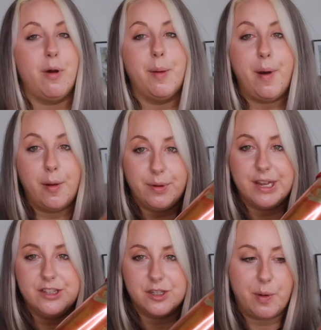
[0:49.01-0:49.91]
my
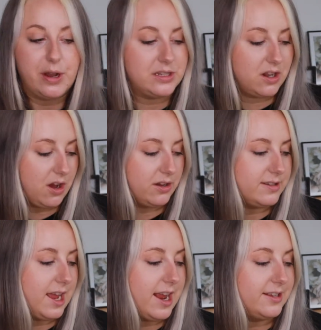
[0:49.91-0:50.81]
pumpkin spice
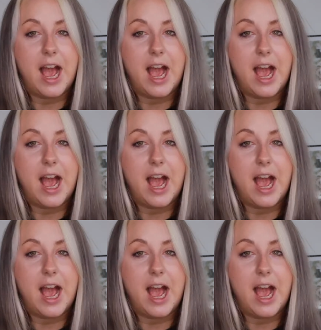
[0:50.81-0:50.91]
lattes,